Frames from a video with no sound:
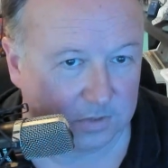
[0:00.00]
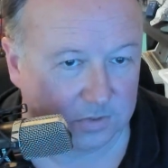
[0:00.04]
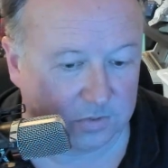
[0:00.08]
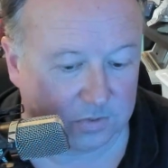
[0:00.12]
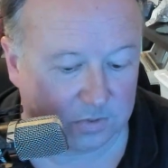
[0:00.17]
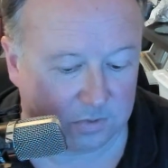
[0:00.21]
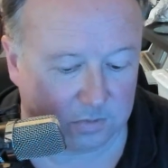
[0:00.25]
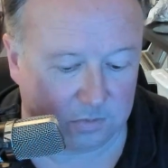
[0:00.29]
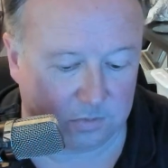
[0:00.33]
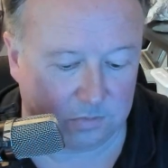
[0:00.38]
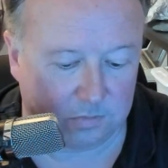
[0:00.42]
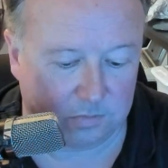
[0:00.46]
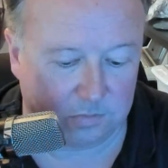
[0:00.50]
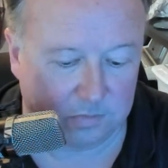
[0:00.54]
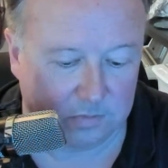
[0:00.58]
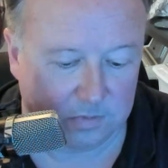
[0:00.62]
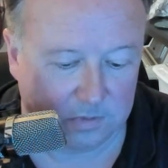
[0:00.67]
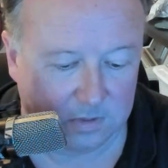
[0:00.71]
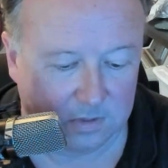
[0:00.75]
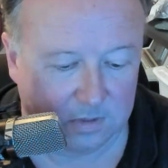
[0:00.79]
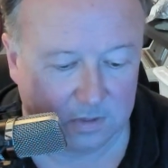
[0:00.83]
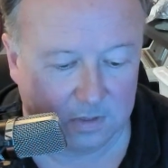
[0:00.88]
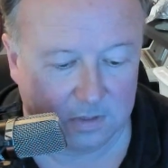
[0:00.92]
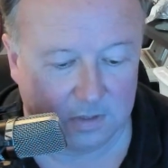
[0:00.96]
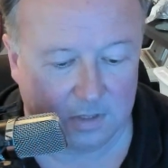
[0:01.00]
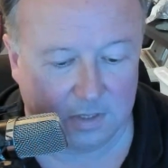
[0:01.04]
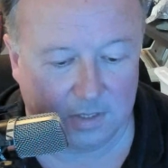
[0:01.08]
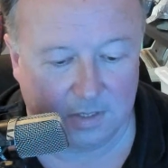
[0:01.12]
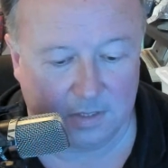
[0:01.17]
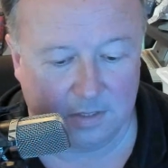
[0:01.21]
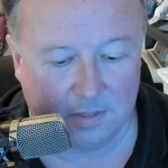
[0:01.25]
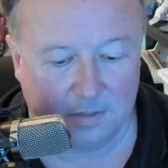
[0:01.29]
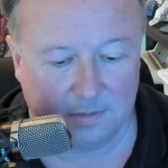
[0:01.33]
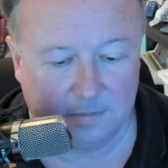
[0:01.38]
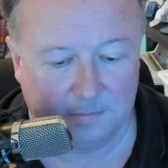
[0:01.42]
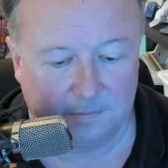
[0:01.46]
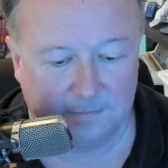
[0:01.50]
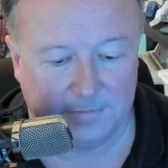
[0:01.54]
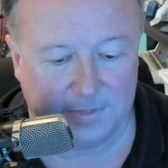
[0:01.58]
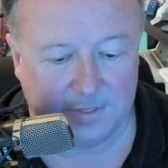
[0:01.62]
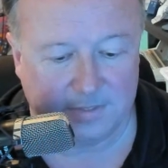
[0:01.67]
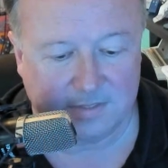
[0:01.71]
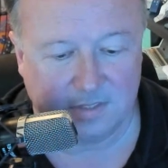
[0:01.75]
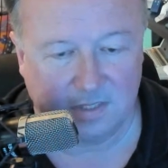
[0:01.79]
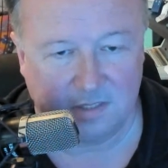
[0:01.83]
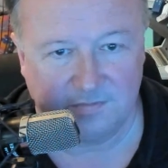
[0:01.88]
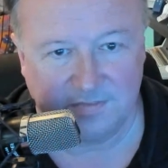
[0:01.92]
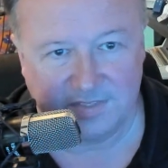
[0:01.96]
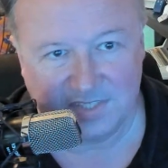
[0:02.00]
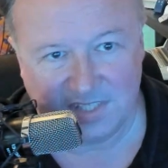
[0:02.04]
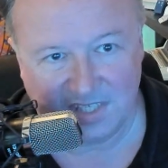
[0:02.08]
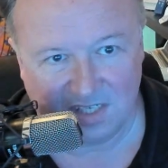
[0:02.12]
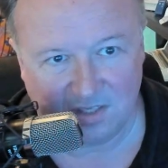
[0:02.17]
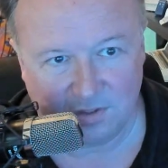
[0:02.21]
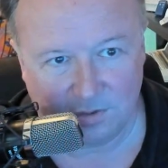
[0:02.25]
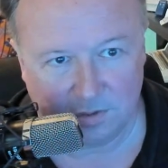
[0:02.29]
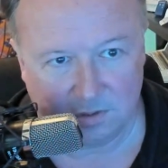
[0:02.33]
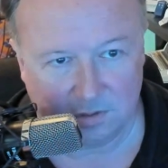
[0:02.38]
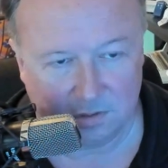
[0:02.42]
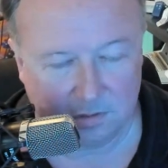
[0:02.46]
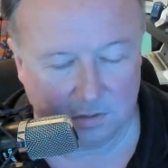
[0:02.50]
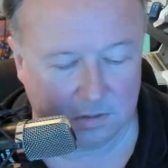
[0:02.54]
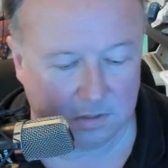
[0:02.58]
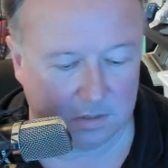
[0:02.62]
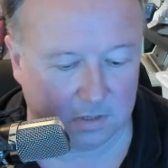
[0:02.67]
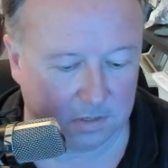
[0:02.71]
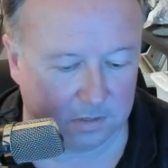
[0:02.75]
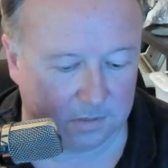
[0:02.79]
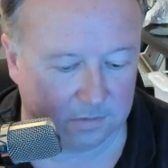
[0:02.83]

So that's kind of a downer.